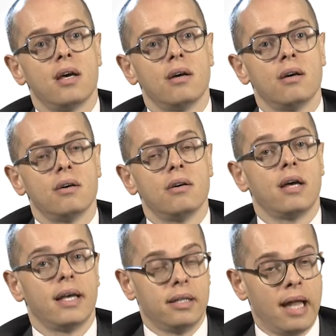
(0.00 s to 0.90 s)

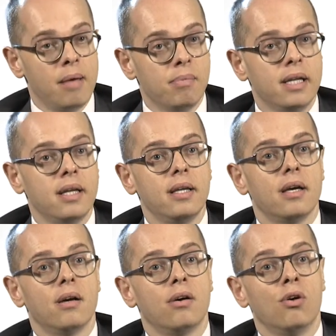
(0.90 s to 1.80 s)
And
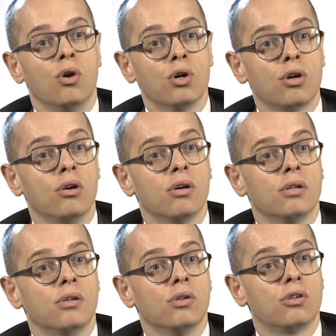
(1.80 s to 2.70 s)
namely,
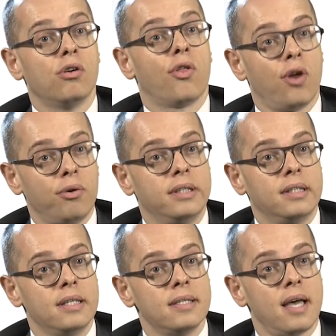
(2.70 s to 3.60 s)
local
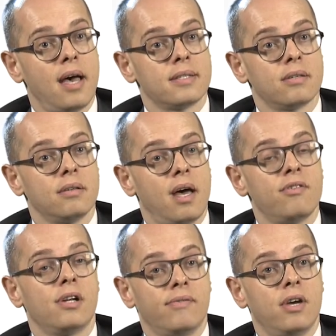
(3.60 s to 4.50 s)
authorities have
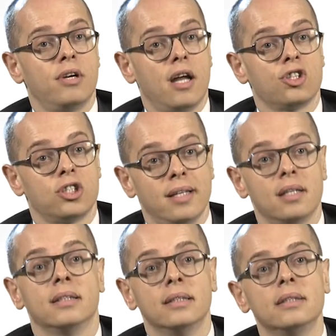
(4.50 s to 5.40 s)
a very large debt,
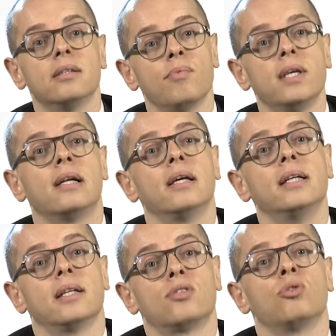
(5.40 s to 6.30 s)
and this is something
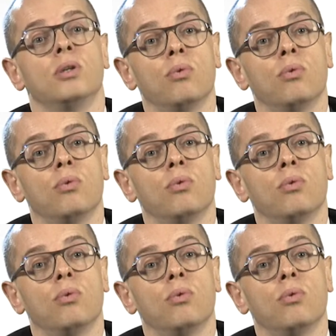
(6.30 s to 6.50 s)
clearly that has to be